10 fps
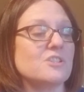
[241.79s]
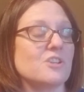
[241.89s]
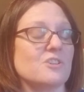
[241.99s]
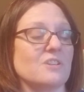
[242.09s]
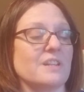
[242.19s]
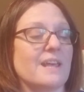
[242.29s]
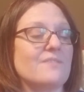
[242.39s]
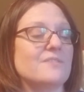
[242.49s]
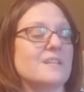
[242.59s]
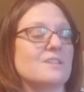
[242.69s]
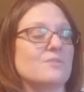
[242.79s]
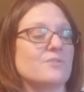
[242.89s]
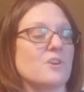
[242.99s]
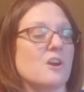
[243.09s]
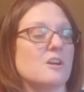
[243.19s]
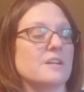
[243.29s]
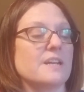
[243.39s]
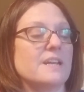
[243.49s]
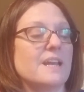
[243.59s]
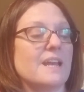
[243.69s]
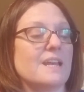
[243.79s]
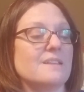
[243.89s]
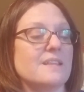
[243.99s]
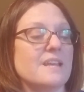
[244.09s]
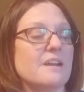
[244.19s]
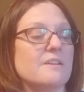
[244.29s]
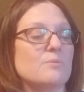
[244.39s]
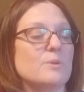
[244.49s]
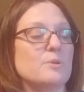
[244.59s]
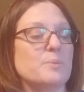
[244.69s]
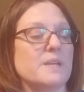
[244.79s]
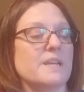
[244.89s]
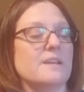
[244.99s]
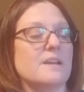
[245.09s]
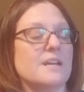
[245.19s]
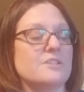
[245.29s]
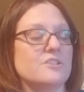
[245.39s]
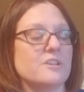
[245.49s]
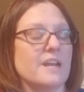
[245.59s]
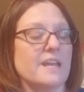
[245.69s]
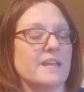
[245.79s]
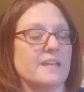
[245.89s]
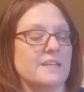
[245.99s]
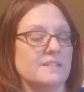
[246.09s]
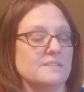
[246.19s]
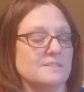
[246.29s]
turn left at the frog, and there it will be under a...